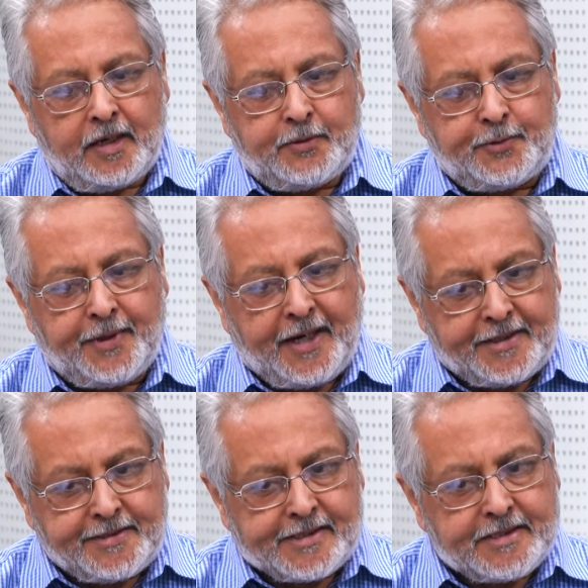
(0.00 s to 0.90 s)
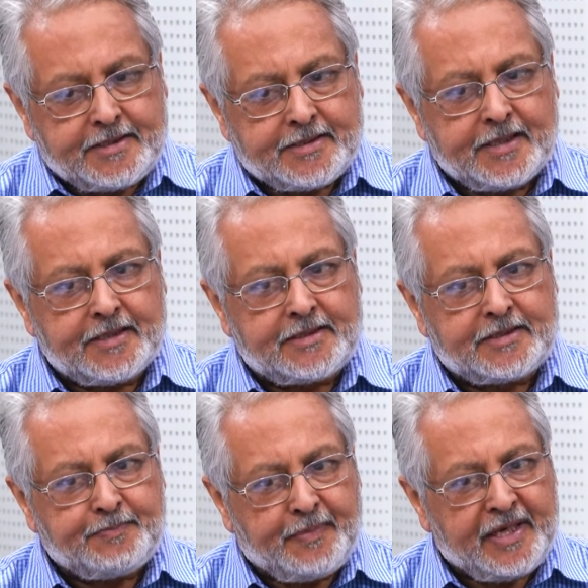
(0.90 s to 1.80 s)
to address this
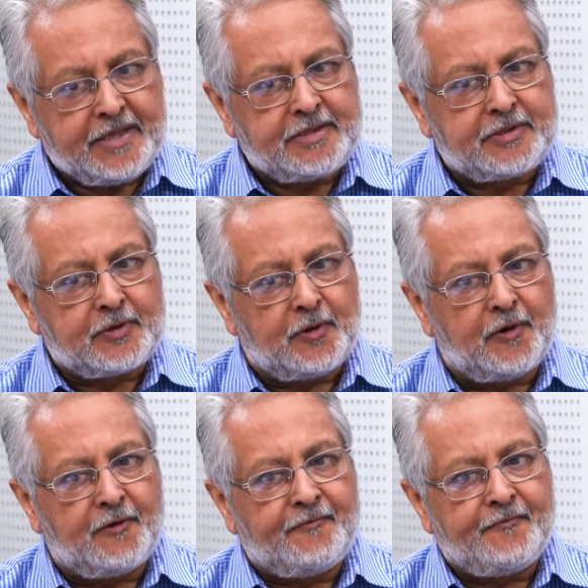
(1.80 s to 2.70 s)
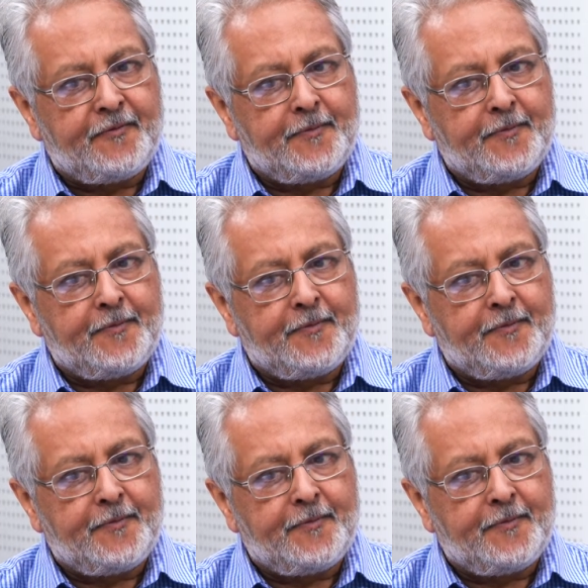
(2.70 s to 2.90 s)
space of